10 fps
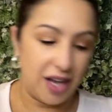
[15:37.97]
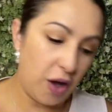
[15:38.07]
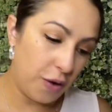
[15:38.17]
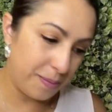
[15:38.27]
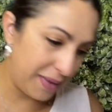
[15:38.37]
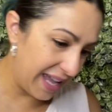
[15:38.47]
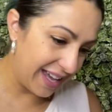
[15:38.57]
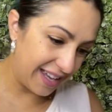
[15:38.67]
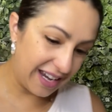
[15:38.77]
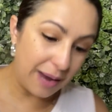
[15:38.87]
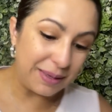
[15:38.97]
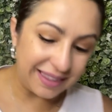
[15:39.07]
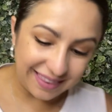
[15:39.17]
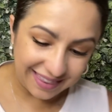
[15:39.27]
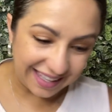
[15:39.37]
Oh man, I
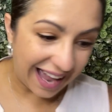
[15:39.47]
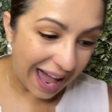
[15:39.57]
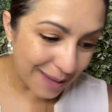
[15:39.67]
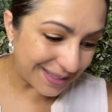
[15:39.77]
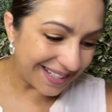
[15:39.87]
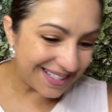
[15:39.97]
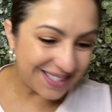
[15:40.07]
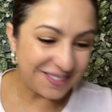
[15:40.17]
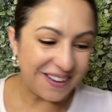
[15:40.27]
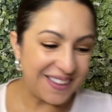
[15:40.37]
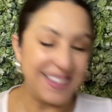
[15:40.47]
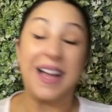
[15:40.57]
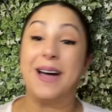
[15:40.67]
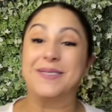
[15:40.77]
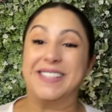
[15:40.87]
mean, the options, you are the
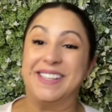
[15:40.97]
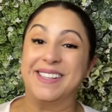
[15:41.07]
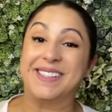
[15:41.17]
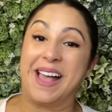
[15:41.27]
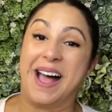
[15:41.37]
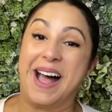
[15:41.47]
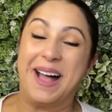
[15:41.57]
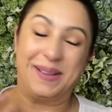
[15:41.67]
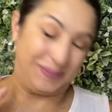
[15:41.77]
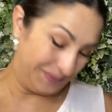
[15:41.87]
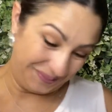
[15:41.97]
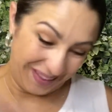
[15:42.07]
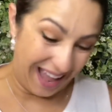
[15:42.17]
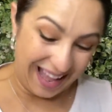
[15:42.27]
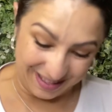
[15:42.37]
options.
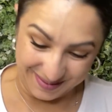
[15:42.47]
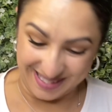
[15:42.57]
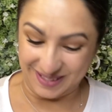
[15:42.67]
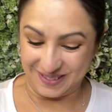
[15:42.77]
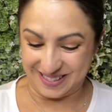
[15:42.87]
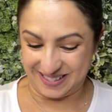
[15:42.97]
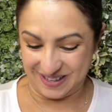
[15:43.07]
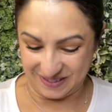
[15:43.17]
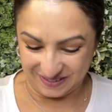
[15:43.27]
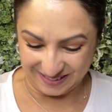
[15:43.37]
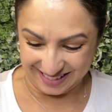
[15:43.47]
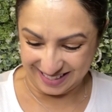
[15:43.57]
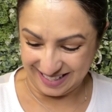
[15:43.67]
I am so stoked.